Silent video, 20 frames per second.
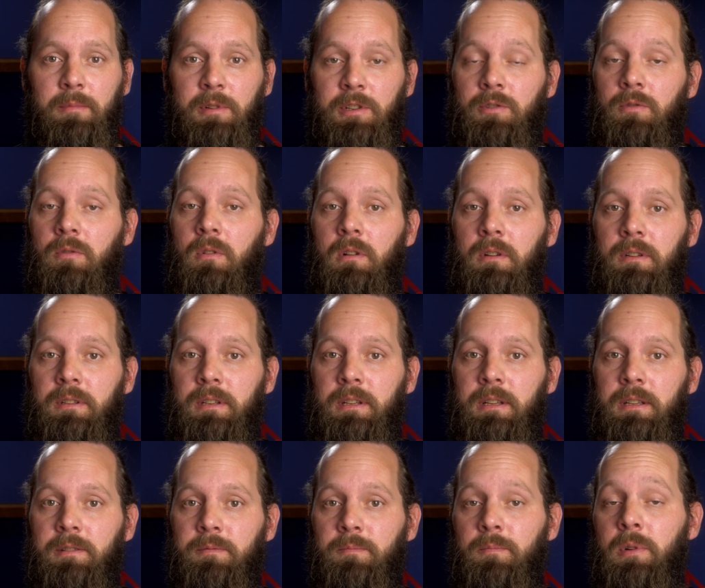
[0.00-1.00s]
image quality
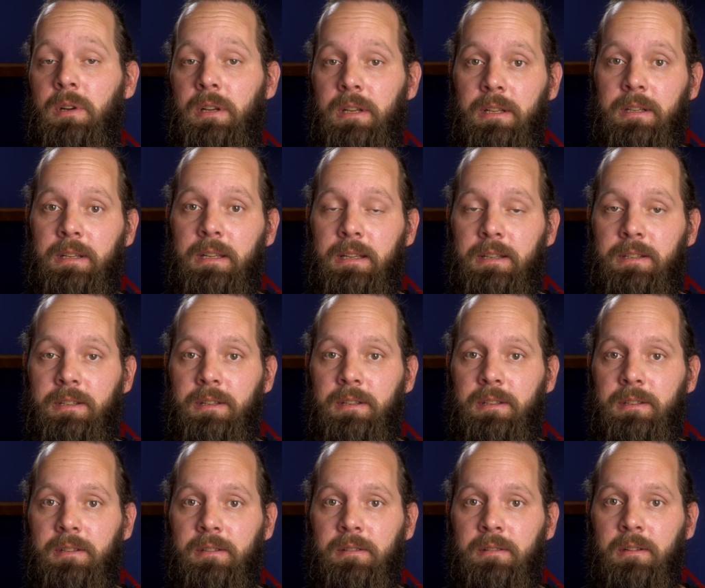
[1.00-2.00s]
is pretty
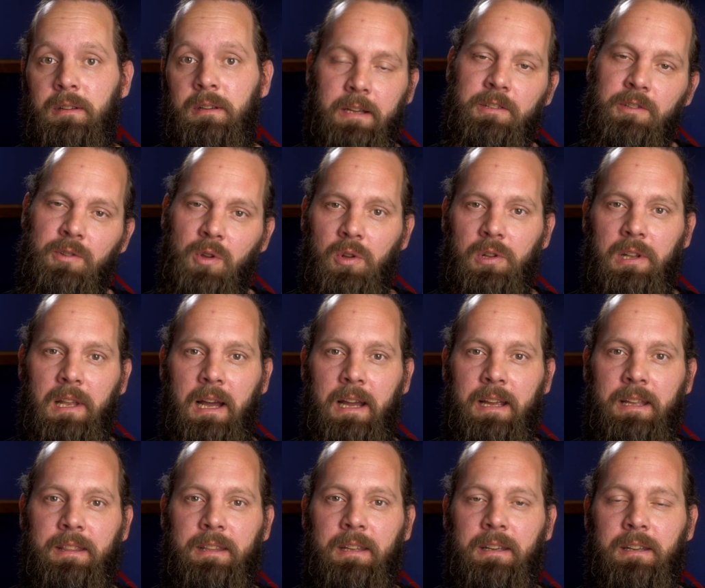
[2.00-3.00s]
decent. It's not
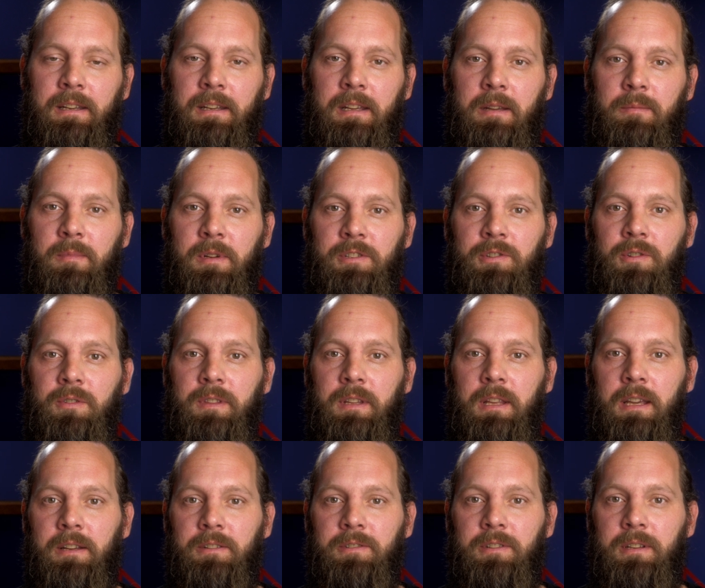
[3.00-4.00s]
like the image on
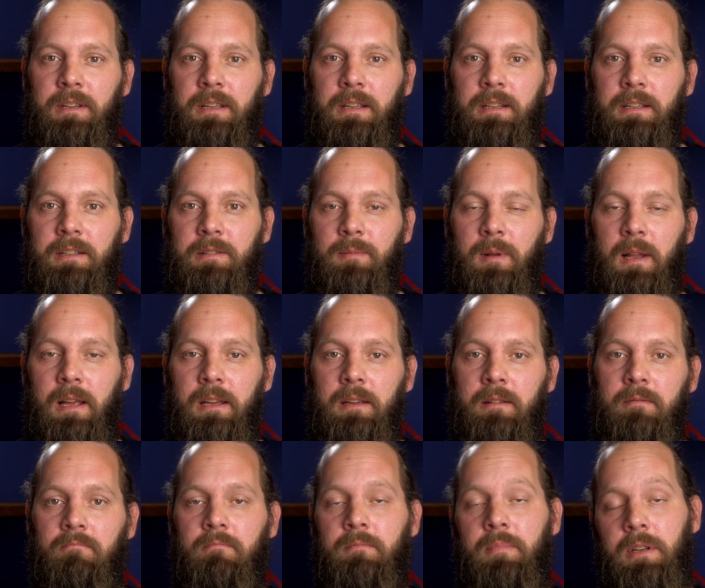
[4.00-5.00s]
the LCD display,
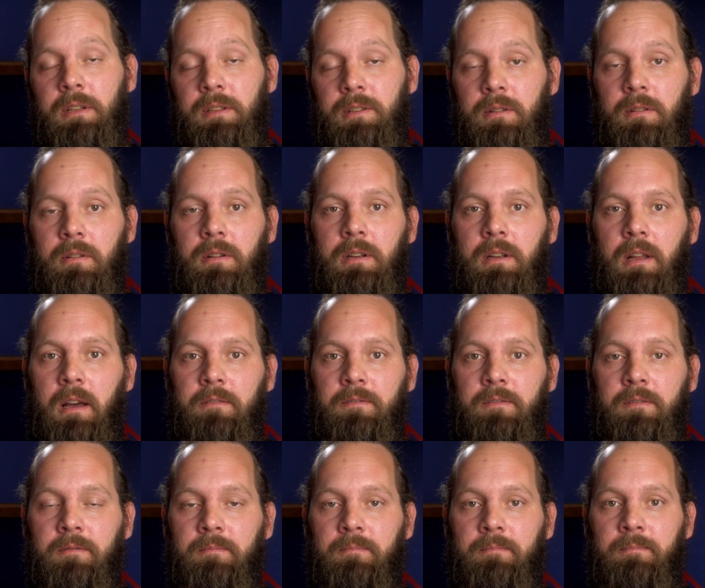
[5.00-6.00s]
but it's good enough.
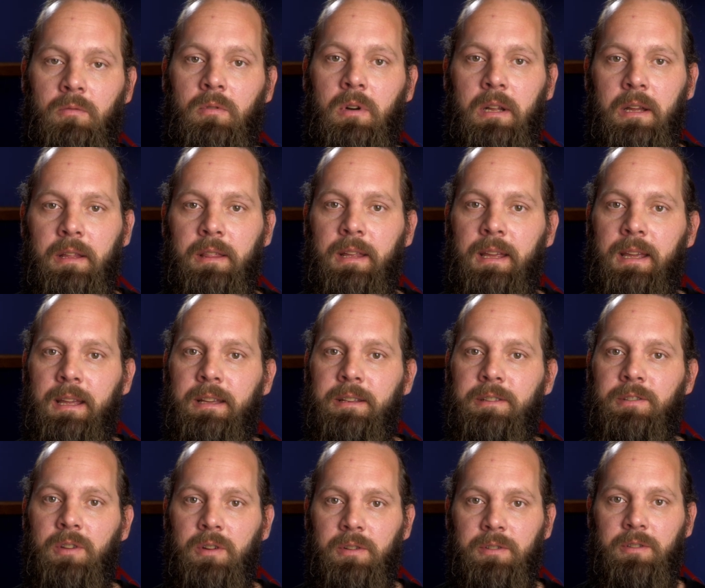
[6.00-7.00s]
What I think
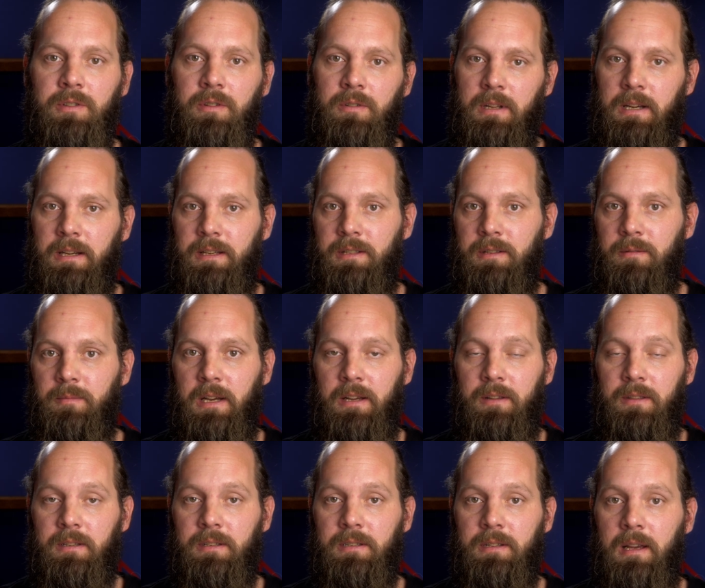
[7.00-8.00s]
is not so nice
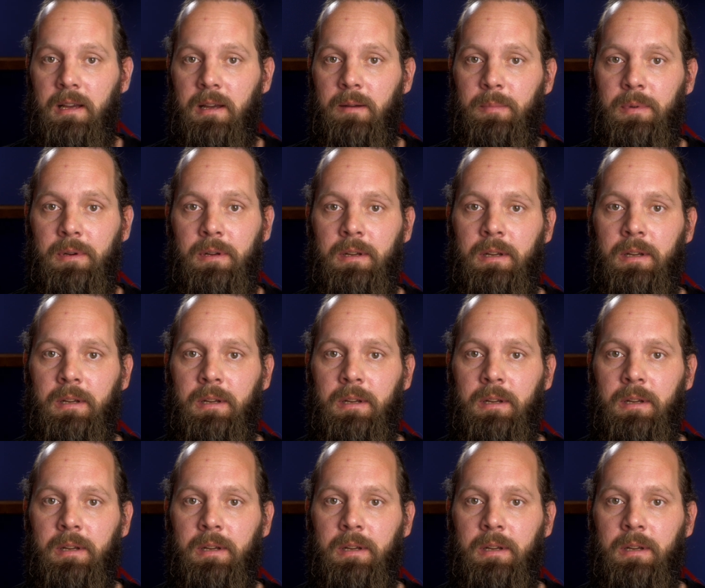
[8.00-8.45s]
about this app